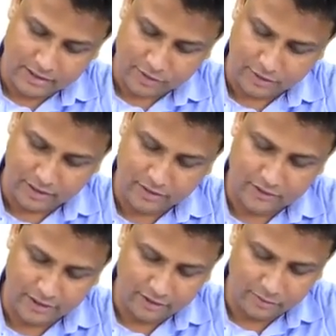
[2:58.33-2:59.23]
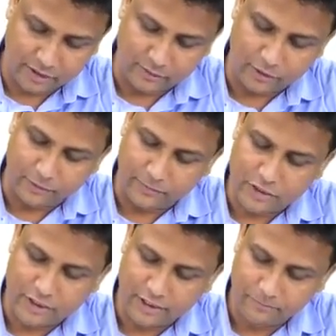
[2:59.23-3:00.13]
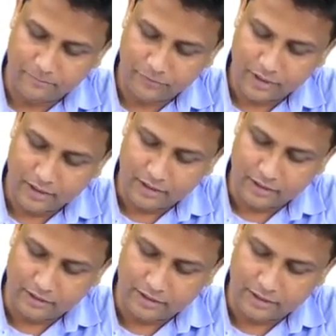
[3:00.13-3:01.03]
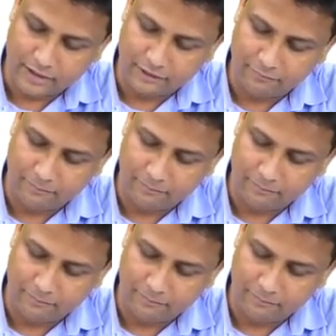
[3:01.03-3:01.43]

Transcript: So in this diagram you are able to appreciate the rough